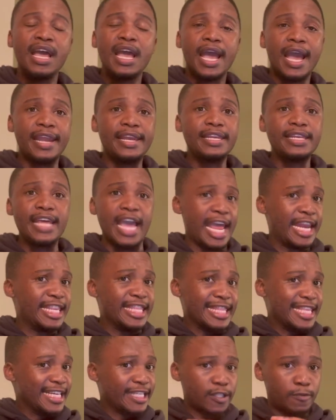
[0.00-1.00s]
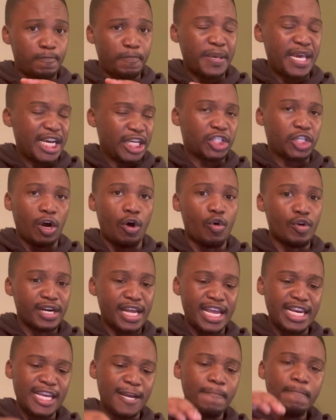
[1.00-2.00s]
And, and this picture
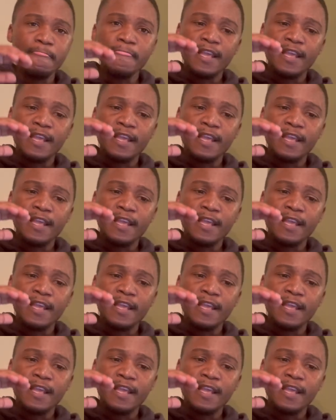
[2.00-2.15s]
already,